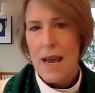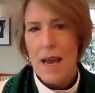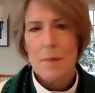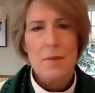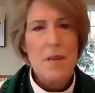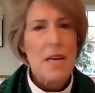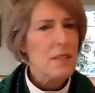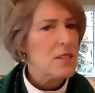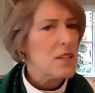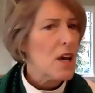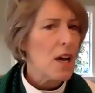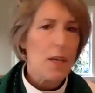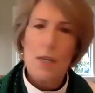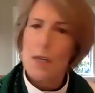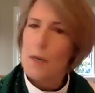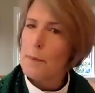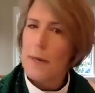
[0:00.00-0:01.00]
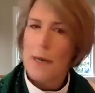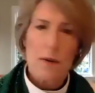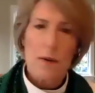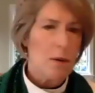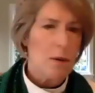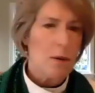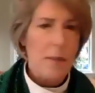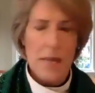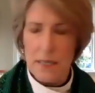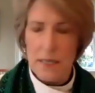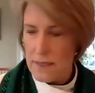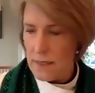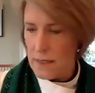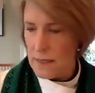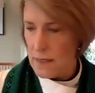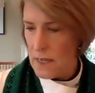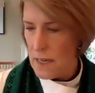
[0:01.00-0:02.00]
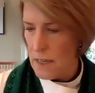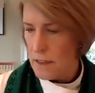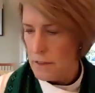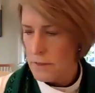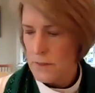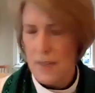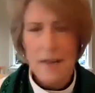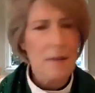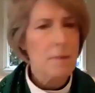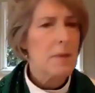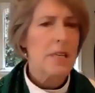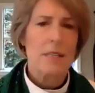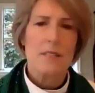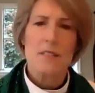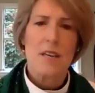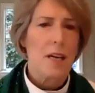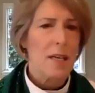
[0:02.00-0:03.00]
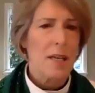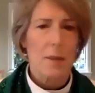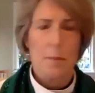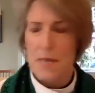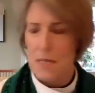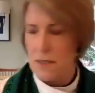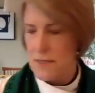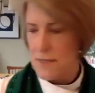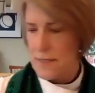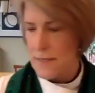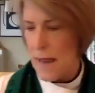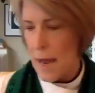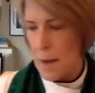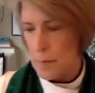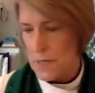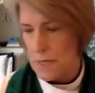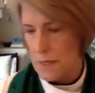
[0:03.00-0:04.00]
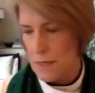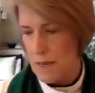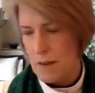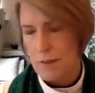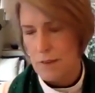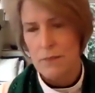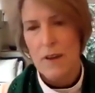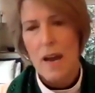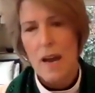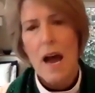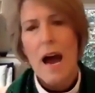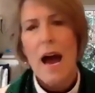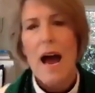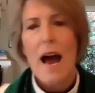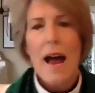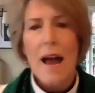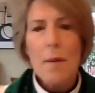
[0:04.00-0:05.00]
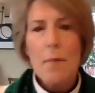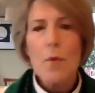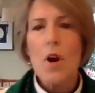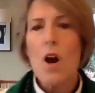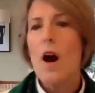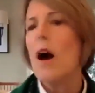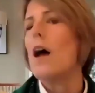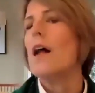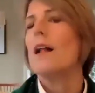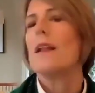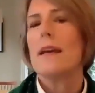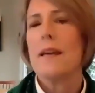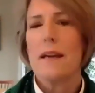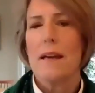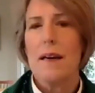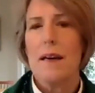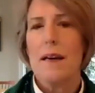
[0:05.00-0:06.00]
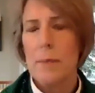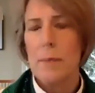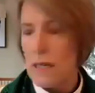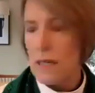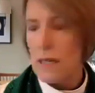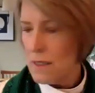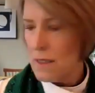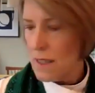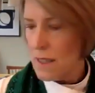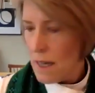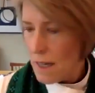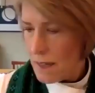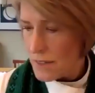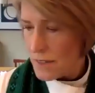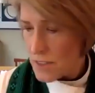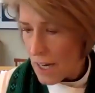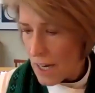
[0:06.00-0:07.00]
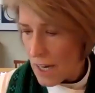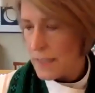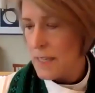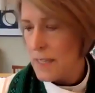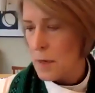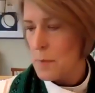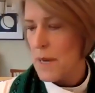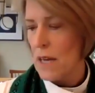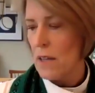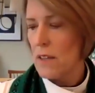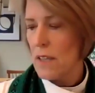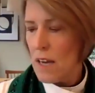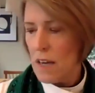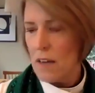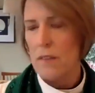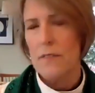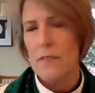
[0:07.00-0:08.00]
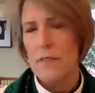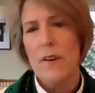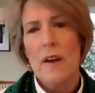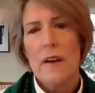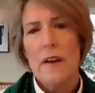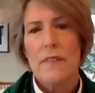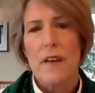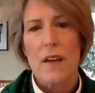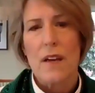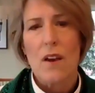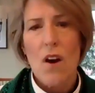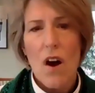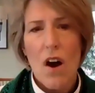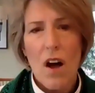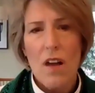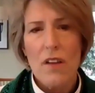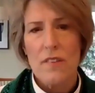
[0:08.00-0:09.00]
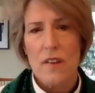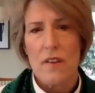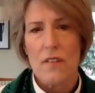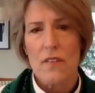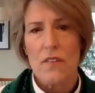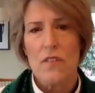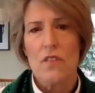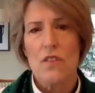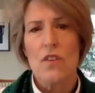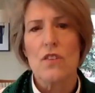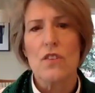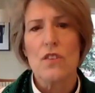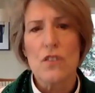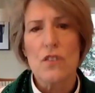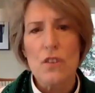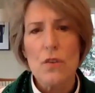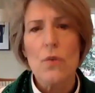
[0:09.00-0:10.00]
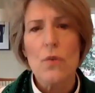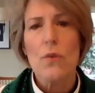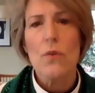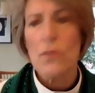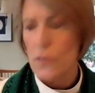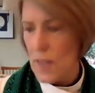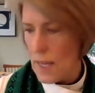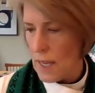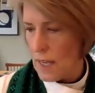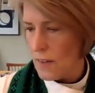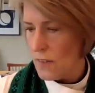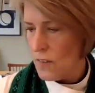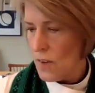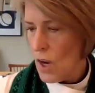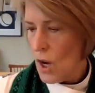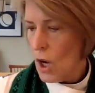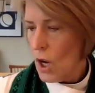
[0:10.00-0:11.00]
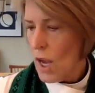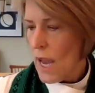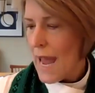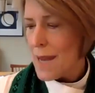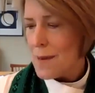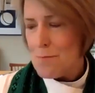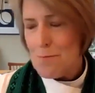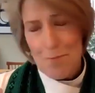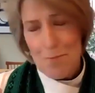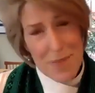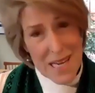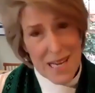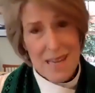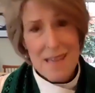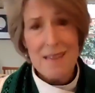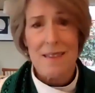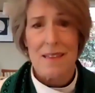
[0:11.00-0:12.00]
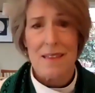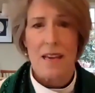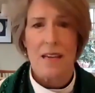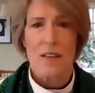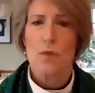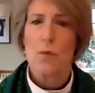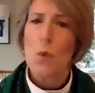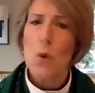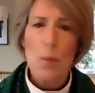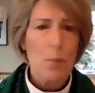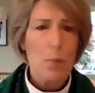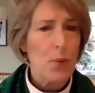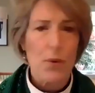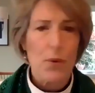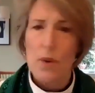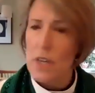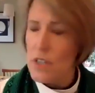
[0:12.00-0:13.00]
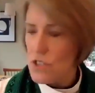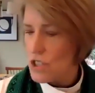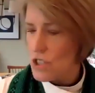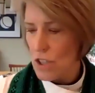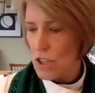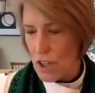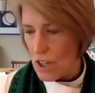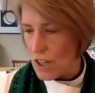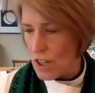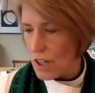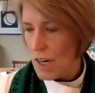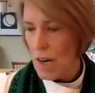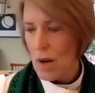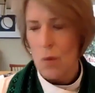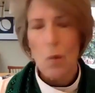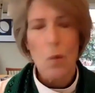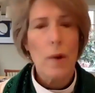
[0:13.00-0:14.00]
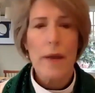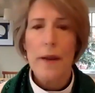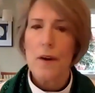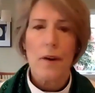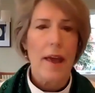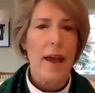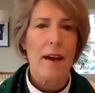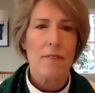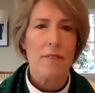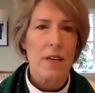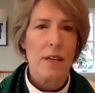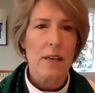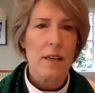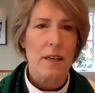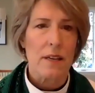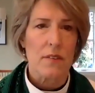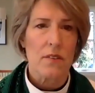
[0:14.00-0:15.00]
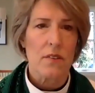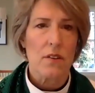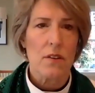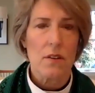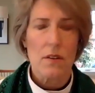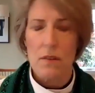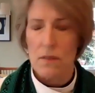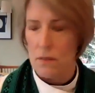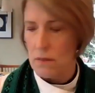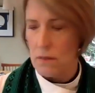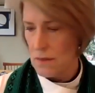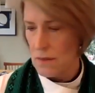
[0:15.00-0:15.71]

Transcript: I'm not talking about romantic love. I'm not talking about sappy love. I'm calling about love, talking about love that calls us to do things and be things we're pretty sure we don't have it in us to do.